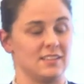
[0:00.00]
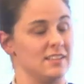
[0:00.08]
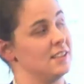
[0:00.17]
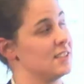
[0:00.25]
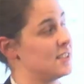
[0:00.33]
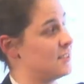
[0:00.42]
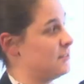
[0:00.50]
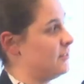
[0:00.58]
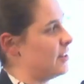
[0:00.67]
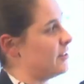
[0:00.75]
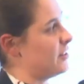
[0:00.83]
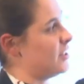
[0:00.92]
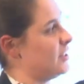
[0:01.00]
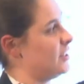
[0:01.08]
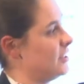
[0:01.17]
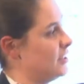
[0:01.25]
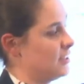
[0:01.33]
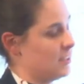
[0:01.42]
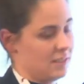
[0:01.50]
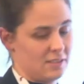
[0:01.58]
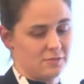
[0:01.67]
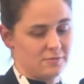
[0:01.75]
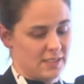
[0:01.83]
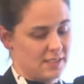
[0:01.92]
this very,
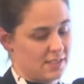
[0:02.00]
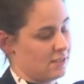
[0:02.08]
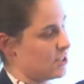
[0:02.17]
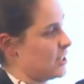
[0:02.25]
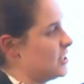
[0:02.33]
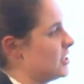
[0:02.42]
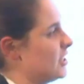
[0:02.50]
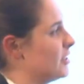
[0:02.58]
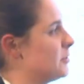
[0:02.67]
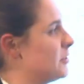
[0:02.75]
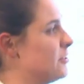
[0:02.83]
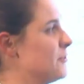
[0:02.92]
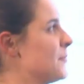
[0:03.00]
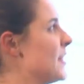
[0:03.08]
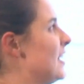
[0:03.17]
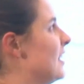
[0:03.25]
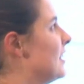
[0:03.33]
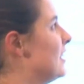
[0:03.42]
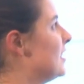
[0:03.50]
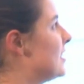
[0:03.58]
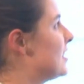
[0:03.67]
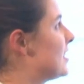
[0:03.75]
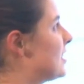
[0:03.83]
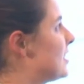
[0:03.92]
oh, that's not changing. There we go.
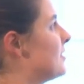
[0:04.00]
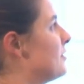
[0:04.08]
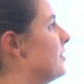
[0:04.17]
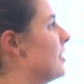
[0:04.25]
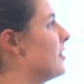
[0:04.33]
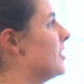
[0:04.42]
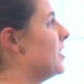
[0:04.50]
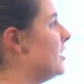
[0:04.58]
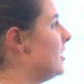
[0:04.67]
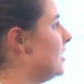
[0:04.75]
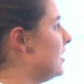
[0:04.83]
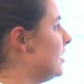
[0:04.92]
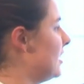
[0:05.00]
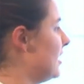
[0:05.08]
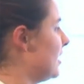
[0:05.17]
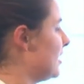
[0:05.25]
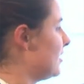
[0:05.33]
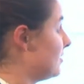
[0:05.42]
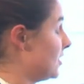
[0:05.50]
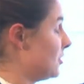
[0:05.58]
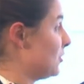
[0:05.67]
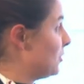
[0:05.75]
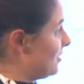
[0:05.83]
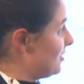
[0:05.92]
This very,
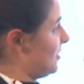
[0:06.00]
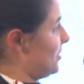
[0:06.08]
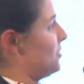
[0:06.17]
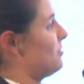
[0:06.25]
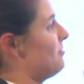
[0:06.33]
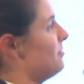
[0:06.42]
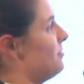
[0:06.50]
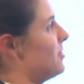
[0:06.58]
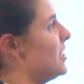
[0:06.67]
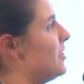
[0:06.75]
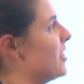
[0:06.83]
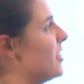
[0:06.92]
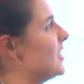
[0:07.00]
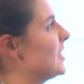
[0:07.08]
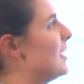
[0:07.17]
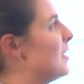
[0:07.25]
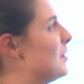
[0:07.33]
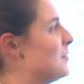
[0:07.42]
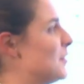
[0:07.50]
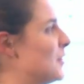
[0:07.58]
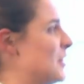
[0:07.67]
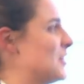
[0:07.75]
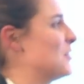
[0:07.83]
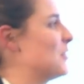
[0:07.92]
oh, it's really great.
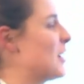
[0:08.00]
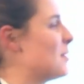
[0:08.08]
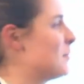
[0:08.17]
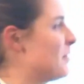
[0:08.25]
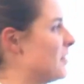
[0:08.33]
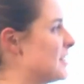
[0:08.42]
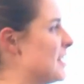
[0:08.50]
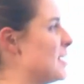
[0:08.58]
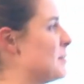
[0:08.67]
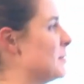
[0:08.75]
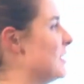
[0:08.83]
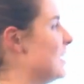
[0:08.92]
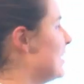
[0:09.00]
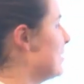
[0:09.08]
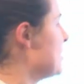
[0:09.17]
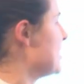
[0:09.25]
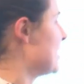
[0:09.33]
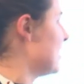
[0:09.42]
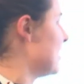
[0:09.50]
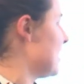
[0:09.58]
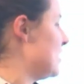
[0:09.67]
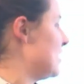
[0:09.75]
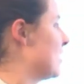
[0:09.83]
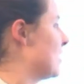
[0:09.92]
Okay, so a couple of things happen. And the reason
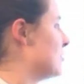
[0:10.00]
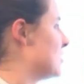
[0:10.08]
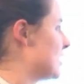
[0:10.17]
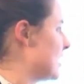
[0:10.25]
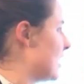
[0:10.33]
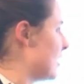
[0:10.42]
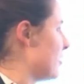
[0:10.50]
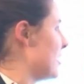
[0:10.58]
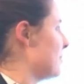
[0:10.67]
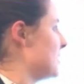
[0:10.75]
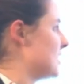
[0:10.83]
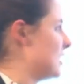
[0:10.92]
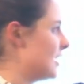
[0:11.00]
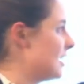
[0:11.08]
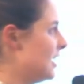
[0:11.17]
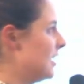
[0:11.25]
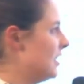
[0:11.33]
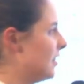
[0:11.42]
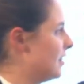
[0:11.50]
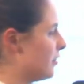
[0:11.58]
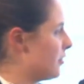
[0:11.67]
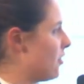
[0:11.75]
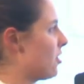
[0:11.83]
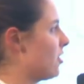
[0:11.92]
I kind of use this diagram is that
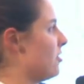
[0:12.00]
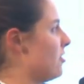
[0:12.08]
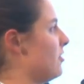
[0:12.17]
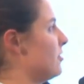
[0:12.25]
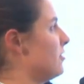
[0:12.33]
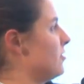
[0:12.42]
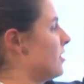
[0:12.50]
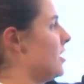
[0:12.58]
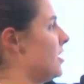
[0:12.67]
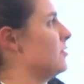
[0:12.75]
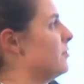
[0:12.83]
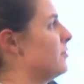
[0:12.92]
there are kind of